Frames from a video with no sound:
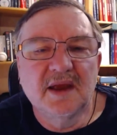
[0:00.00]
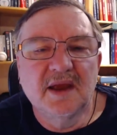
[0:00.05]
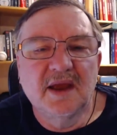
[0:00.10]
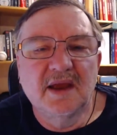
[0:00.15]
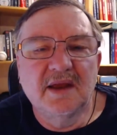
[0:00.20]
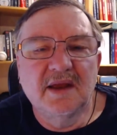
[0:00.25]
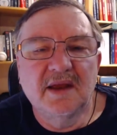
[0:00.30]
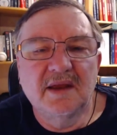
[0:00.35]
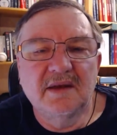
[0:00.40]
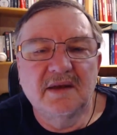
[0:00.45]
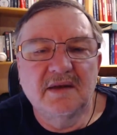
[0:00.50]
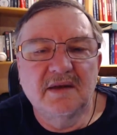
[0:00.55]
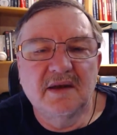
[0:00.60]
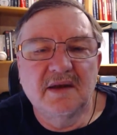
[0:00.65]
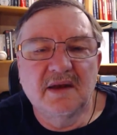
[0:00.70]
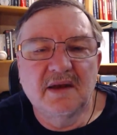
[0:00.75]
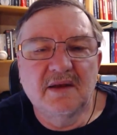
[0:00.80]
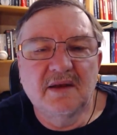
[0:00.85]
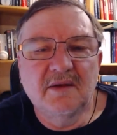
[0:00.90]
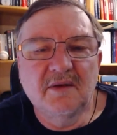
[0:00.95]
and and
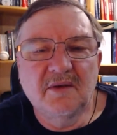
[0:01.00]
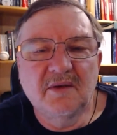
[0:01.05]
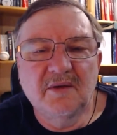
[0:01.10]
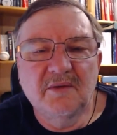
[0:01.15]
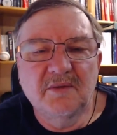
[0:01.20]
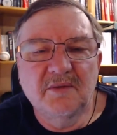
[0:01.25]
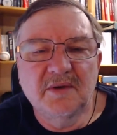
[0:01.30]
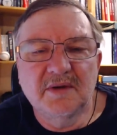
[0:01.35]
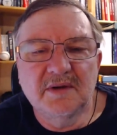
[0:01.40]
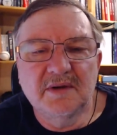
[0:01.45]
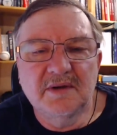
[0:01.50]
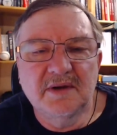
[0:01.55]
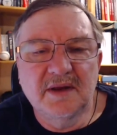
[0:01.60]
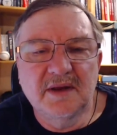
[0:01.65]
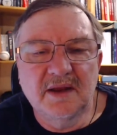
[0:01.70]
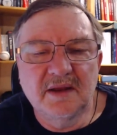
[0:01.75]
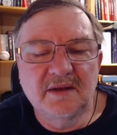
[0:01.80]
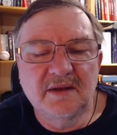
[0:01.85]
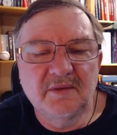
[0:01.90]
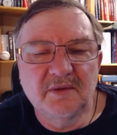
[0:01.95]
uh, we'll
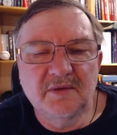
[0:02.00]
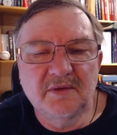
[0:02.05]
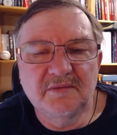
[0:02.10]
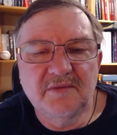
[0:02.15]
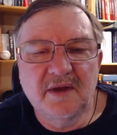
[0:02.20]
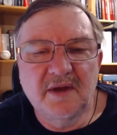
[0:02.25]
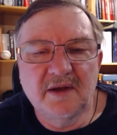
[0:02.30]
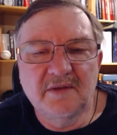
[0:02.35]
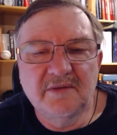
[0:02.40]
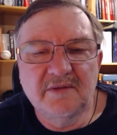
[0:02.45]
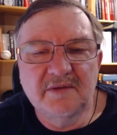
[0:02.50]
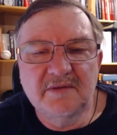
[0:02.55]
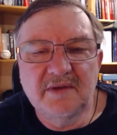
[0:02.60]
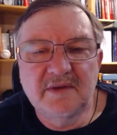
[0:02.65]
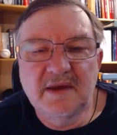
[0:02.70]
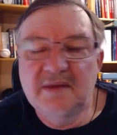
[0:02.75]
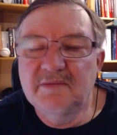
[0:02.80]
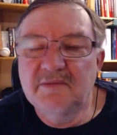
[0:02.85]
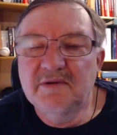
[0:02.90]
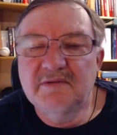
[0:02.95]
uh, we'll follow the
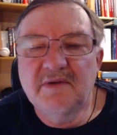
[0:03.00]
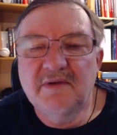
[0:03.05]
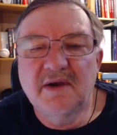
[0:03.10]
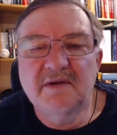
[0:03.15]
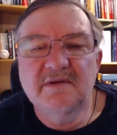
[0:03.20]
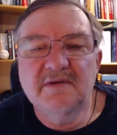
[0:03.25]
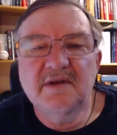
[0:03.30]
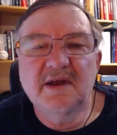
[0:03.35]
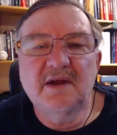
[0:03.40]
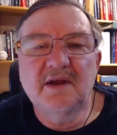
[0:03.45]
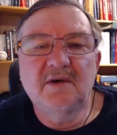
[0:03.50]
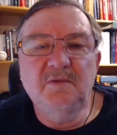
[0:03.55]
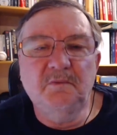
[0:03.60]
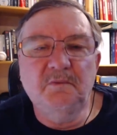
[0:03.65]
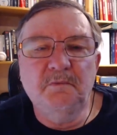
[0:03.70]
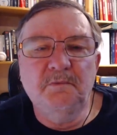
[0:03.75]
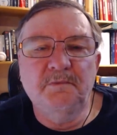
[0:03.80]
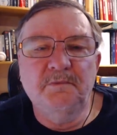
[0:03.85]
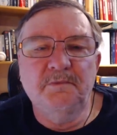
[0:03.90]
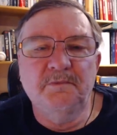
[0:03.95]
team as far as they go.
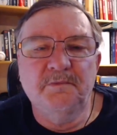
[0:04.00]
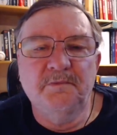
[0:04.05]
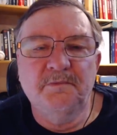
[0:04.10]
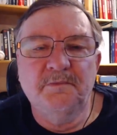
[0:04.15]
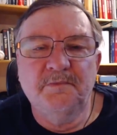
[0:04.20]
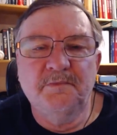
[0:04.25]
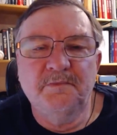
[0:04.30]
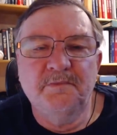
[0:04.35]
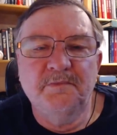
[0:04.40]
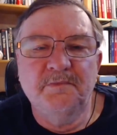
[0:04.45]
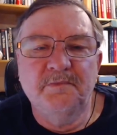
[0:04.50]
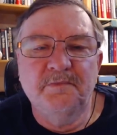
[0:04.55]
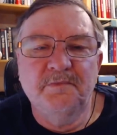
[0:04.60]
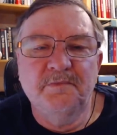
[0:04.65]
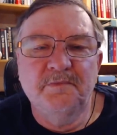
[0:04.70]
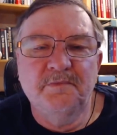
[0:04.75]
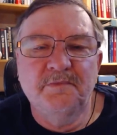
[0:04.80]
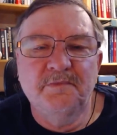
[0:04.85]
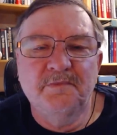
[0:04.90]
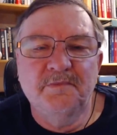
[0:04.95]

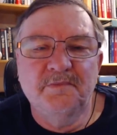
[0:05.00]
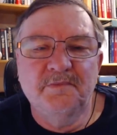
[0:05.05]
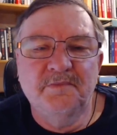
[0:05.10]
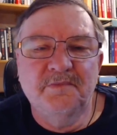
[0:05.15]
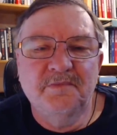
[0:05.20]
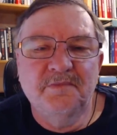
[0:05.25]
Yeah,